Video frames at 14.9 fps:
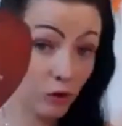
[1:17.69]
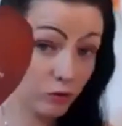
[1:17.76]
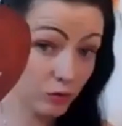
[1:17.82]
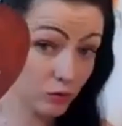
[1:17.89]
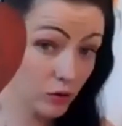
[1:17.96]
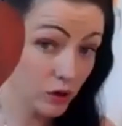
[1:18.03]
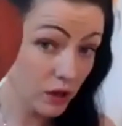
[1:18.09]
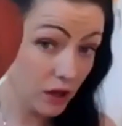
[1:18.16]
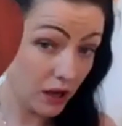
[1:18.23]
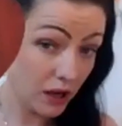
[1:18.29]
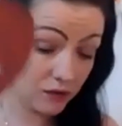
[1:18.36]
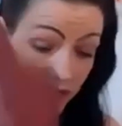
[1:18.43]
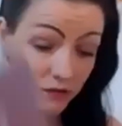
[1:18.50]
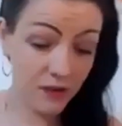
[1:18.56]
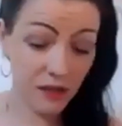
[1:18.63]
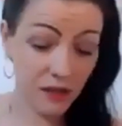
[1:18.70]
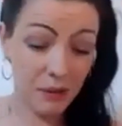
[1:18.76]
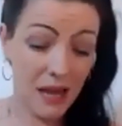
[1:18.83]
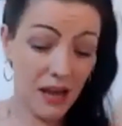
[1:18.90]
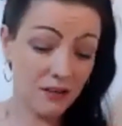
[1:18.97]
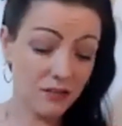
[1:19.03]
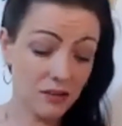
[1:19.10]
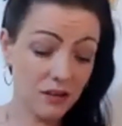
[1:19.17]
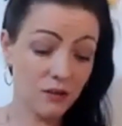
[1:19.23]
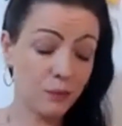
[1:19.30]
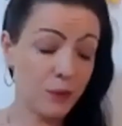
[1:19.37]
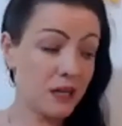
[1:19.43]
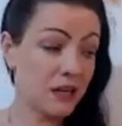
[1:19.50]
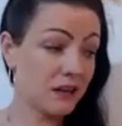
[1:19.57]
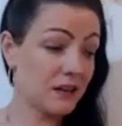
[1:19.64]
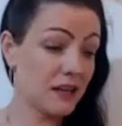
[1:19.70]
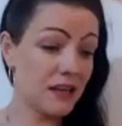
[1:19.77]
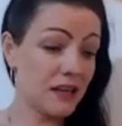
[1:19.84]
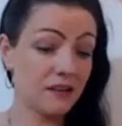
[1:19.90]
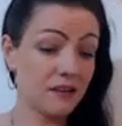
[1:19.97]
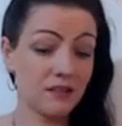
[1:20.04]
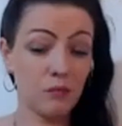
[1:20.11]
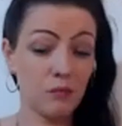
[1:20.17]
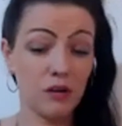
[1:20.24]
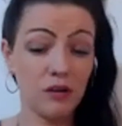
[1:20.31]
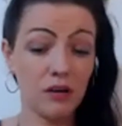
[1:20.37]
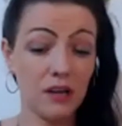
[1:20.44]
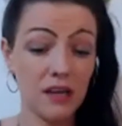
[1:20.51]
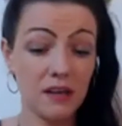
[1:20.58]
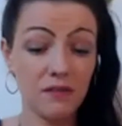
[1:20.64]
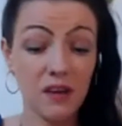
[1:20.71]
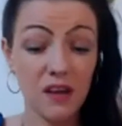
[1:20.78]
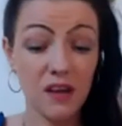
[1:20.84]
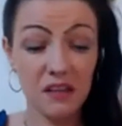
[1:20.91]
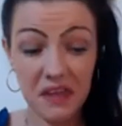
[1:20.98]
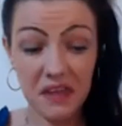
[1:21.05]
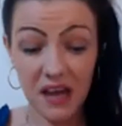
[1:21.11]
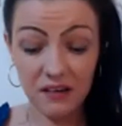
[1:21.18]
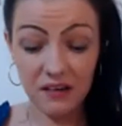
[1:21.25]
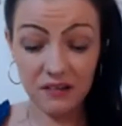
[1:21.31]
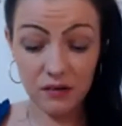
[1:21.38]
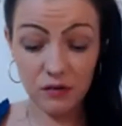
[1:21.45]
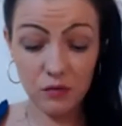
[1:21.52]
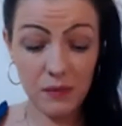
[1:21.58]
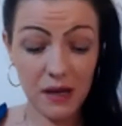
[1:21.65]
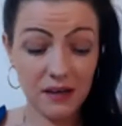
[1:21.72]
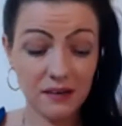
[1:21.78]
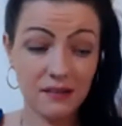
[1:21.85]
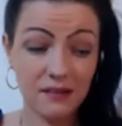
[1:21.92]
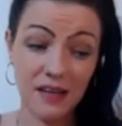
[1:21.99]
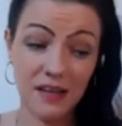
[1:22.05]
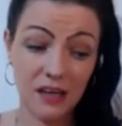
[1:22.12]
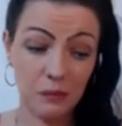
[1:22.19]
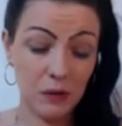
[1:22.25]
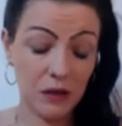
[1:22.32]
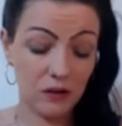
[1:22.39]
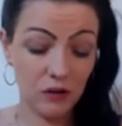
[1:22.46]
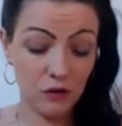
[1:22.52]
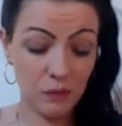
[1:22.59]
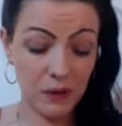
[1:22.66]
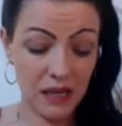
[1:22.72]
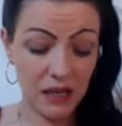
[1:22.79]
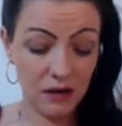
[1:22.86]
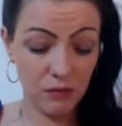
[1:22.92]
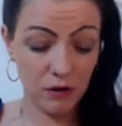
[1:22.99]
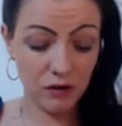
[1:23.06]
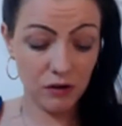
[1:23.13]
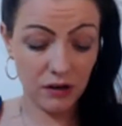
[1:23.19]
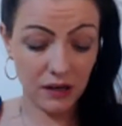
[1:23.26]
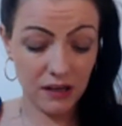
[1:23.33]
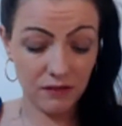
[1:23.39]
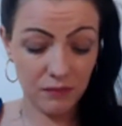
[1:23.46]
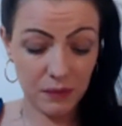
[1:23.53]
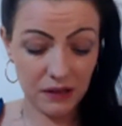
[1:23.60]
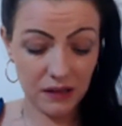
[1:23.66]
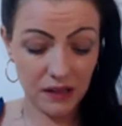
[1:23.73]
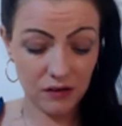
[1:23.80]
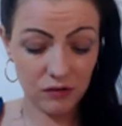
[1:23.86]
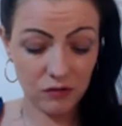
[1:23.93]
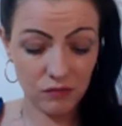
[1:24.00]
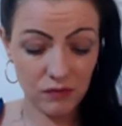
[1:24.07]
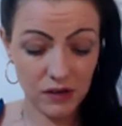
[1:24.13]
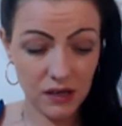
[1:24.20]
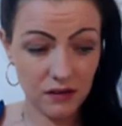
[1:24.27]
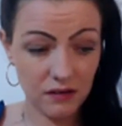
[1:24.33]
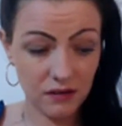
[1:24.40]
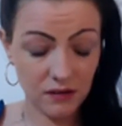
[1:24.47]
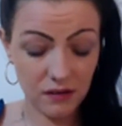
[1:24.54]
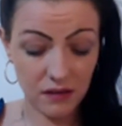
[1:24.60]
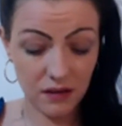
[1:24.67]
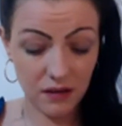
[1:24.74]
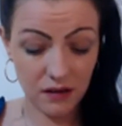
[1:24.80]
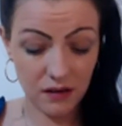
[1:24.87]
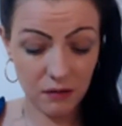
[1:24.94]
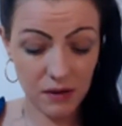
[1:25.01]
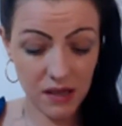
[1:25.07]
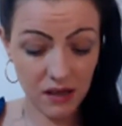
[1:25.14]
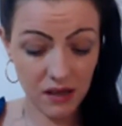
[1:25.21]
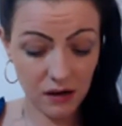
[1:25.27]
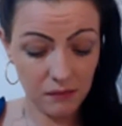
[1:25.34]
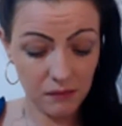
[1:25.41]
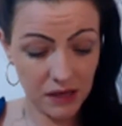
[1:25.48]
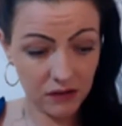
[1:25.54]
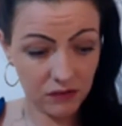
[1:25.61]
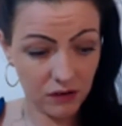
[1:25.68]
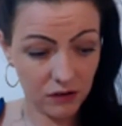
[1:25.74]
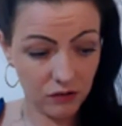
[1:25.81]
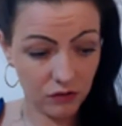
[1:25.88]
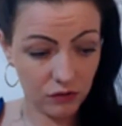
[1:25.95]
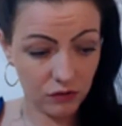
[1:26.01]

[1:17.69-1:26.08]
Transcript: So I do think passion has been ignited somewhere in your life. That is the romance deck, but it could be anywhere in your life. But let's read the awakening message.